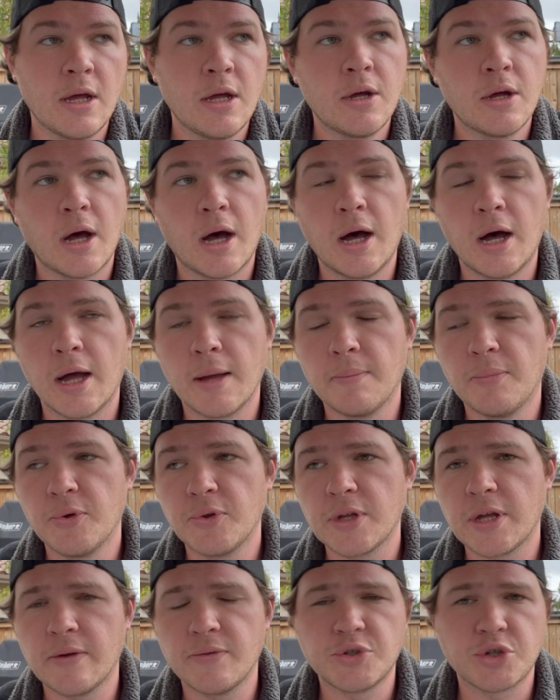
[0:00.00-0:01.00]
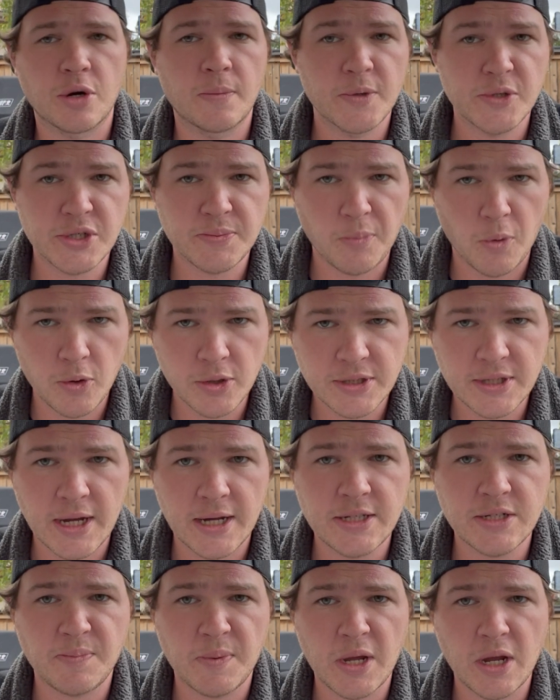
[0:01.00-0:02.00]
I believe German Sports
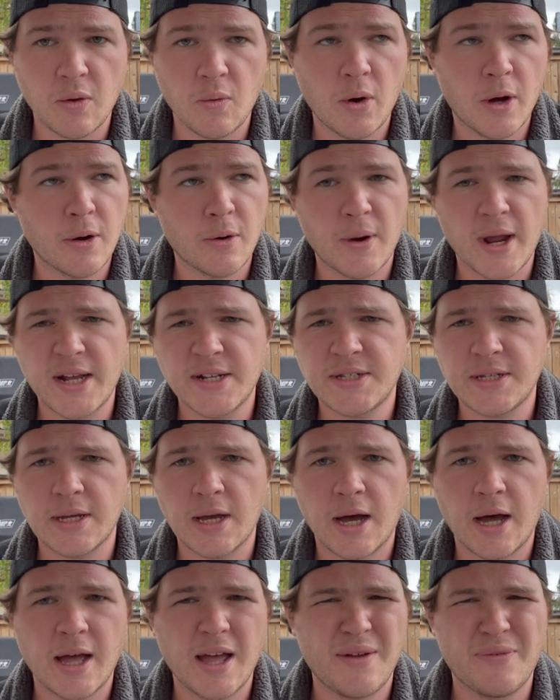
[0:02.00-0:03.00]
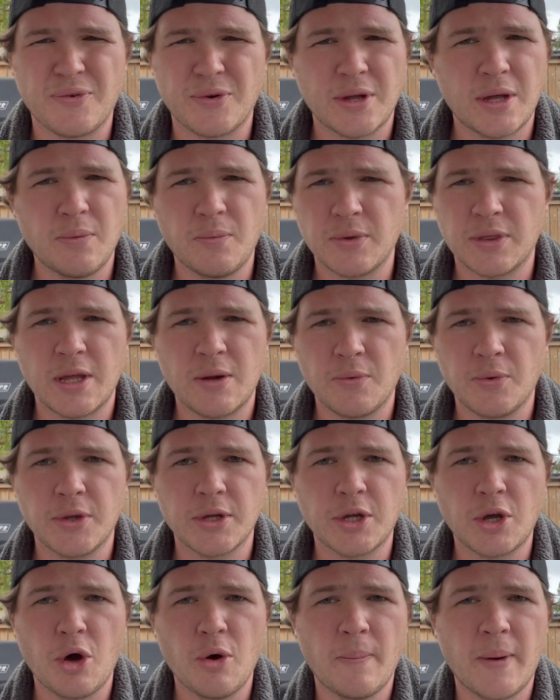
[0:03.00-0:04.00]
Guns being one, or ATI, I forget what they really
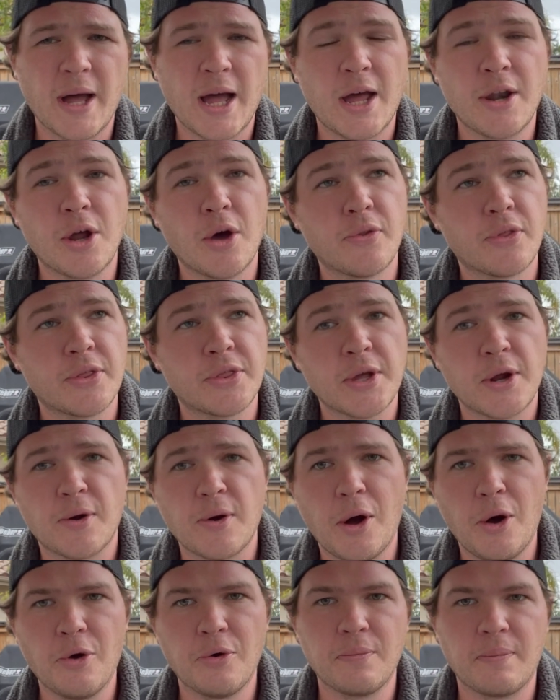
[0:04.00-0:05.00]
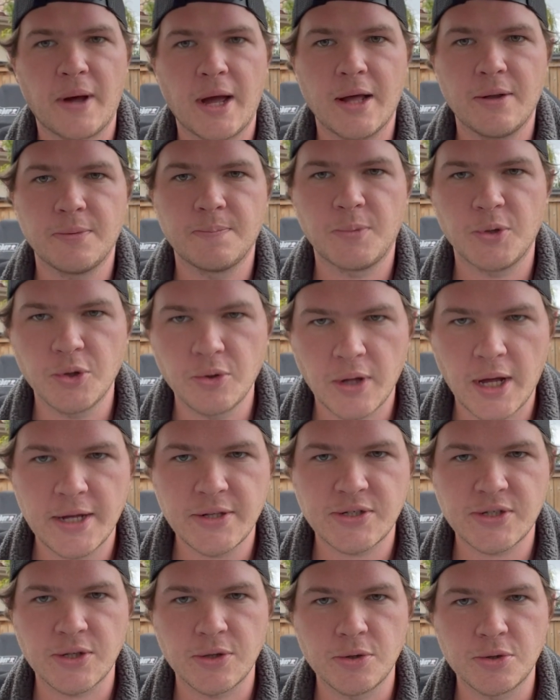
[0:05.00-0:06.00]
go by. I know that they are owned by Blue
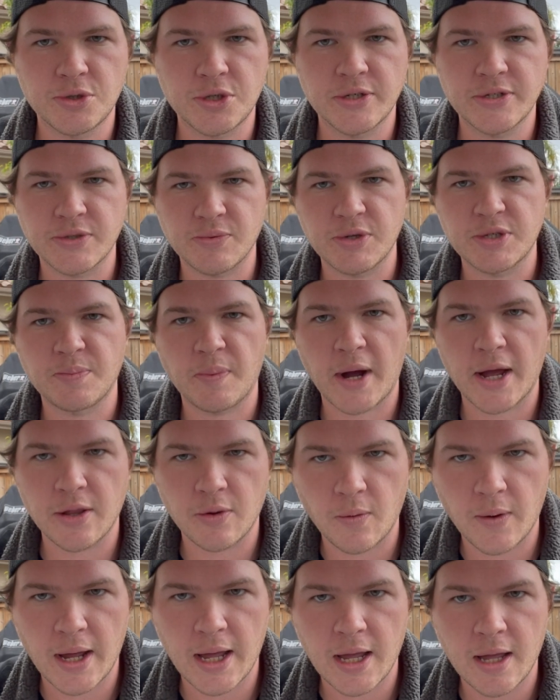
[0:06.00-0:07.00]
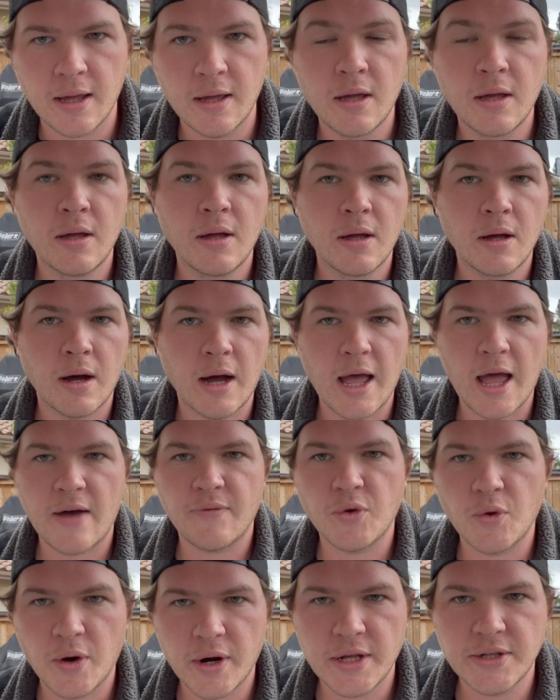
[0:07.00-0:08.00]
Line Solutions, which, by the way, I have
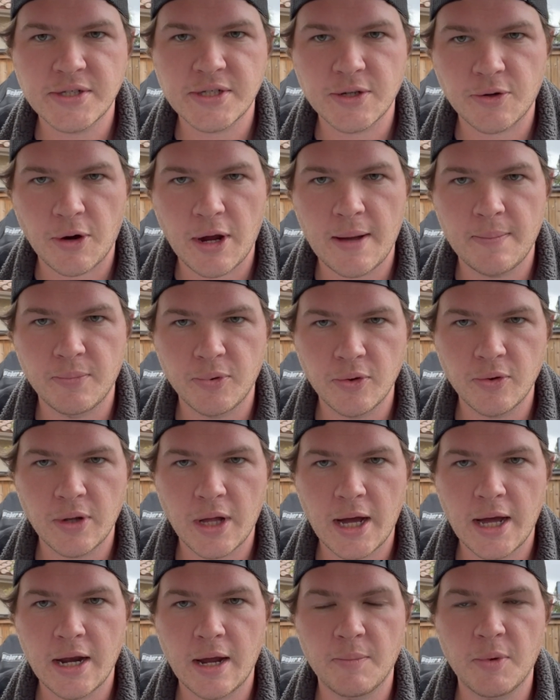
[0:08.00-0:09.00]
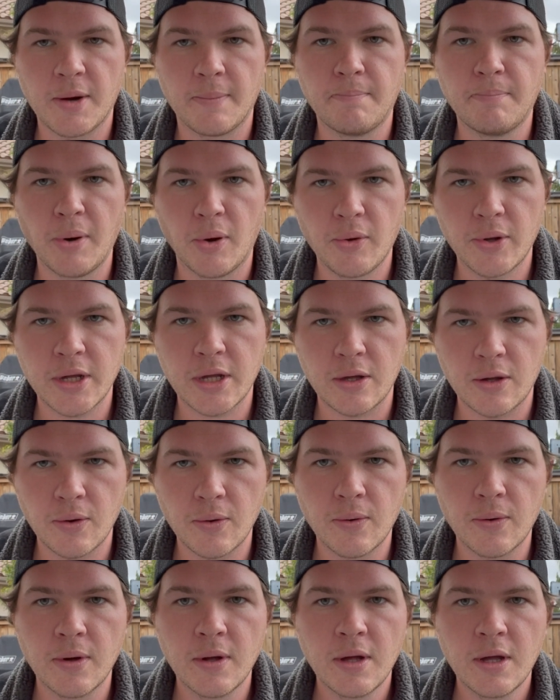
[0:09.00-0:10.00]
you on Instagram, Blue Line. I'm going to bully
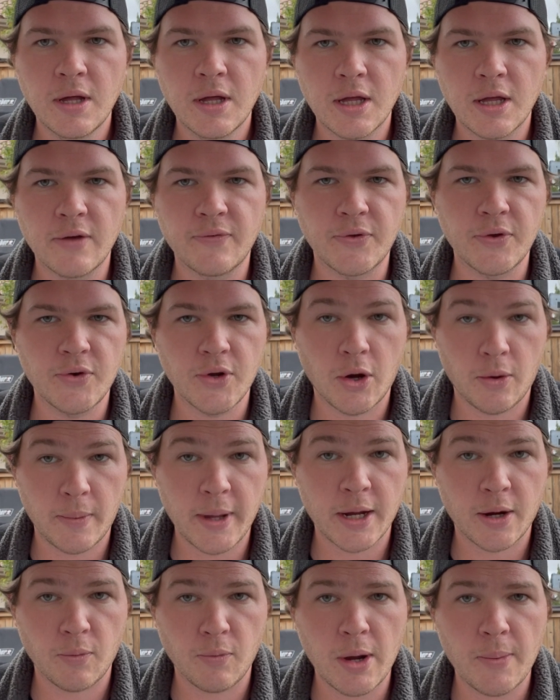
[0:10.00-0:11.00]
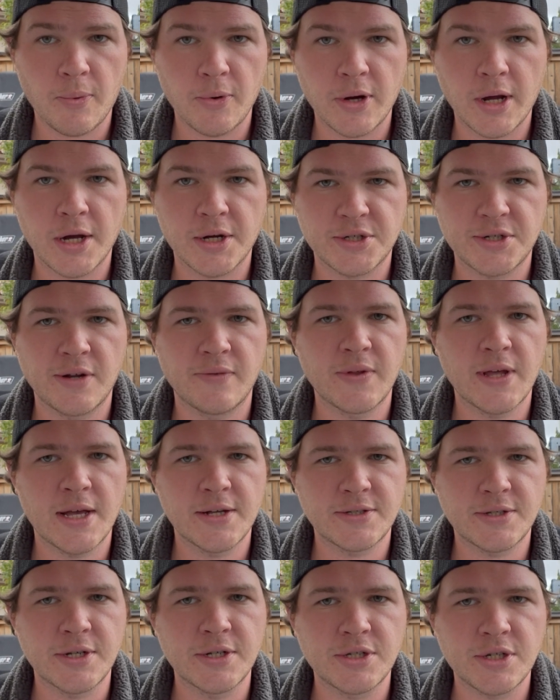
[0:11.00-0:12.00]
you if you don't make a reproduction of the
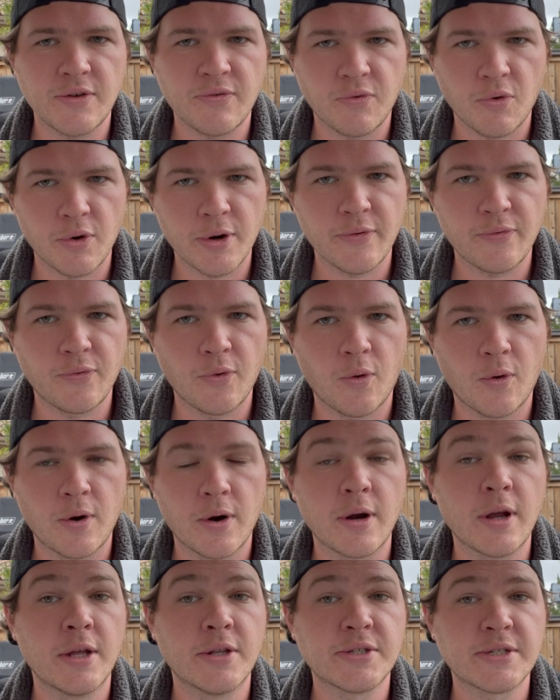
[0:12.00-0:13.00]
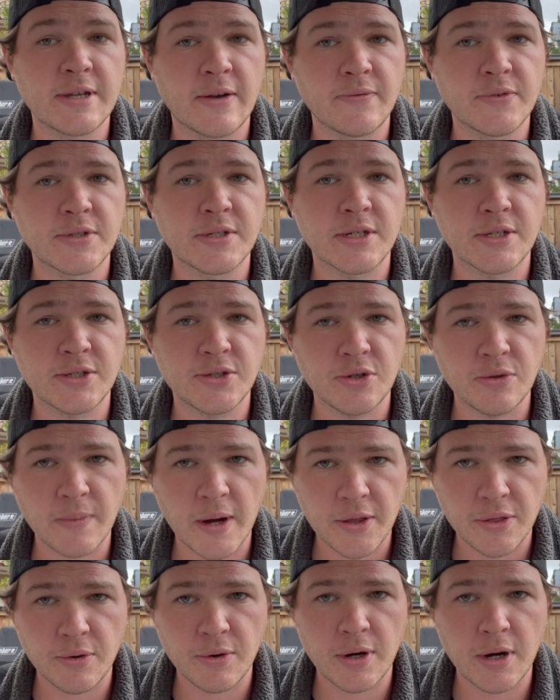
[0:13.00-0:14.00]
STG-44 in
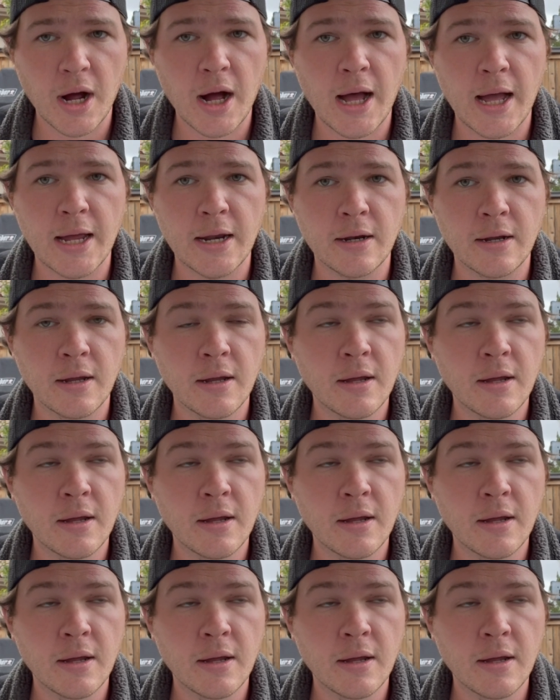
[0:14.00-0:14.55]
7.62x39,